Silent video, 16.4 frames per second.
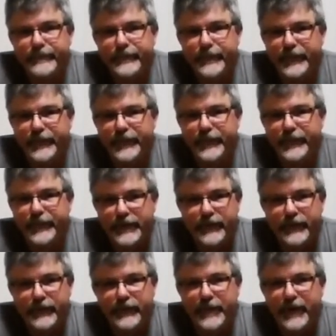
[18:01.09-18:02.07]
especially
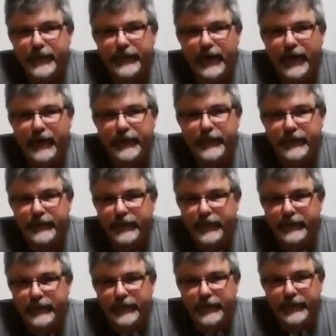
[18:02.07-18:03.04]
youth members out with
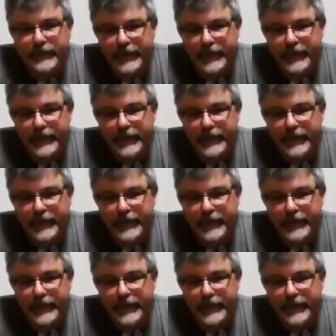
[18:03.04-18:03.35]
silvers.